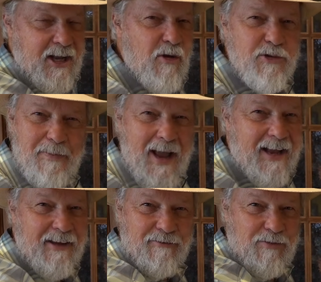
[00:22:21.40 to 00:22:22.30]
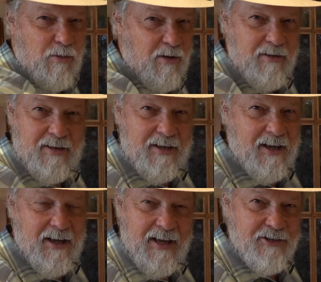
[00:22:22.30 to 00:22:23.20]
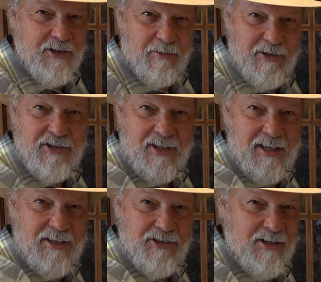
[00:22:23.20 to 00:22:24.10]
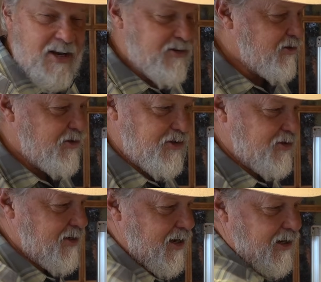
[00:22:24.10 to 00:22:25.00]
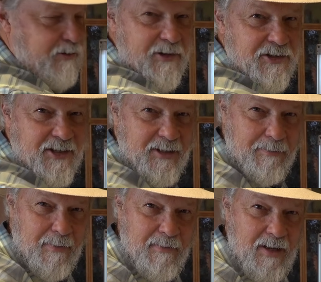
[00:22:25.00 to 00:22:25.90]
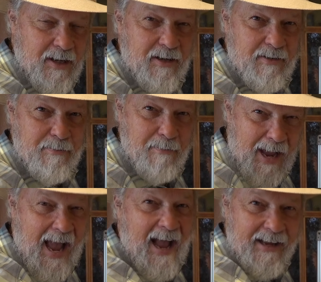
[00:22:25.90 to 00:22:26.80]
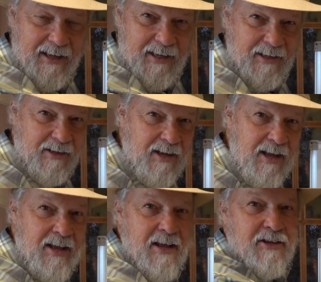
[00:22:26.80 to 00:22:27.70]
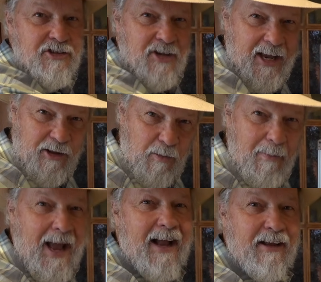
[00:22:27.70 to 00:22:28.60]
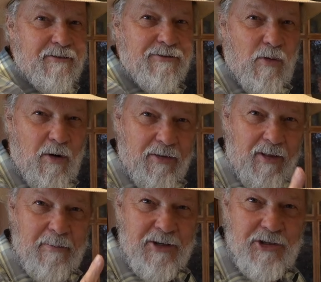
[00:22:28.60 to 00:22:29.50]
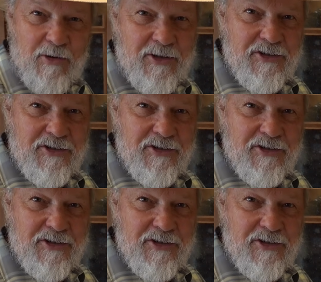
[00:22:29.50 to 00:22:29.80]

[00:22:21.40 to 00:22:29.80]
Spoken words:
It goes back and forth. As it recedes, it doesn't just steadily recede back. It can cycle back and forth. Let me show you